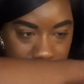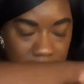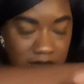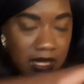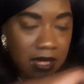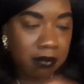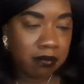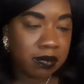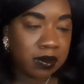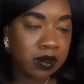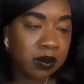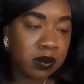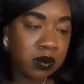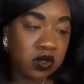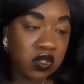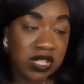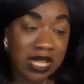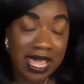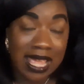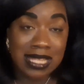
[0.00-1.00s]
that blue
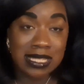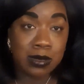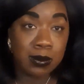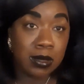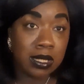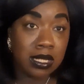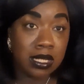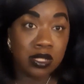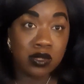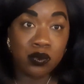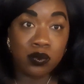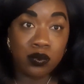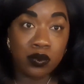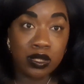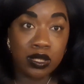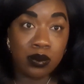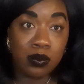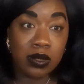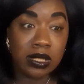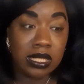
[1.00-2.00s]
jasmine is
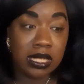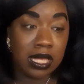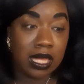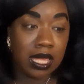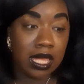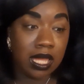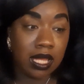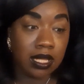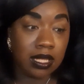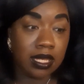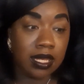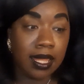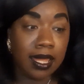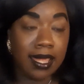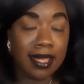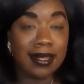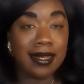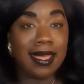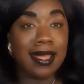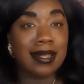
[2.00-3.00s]
really, really hitting.
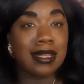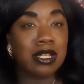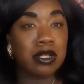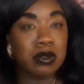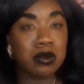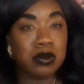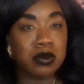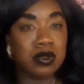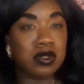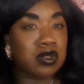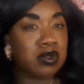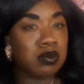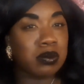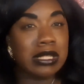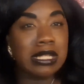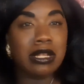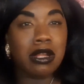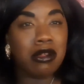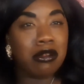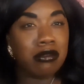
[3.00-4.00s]
And that little
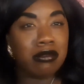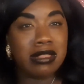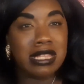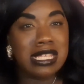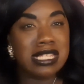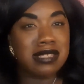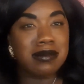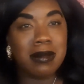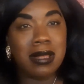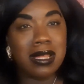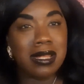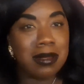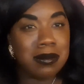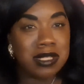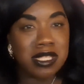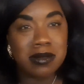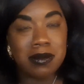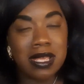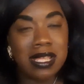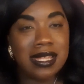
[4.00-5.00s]
sweet earthy smell I'm
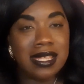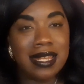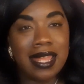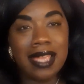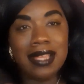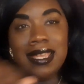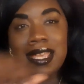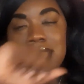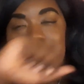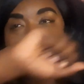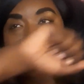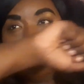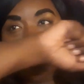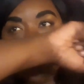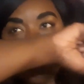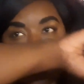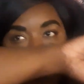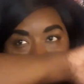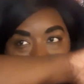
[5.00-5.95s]
smelling, I guess it is the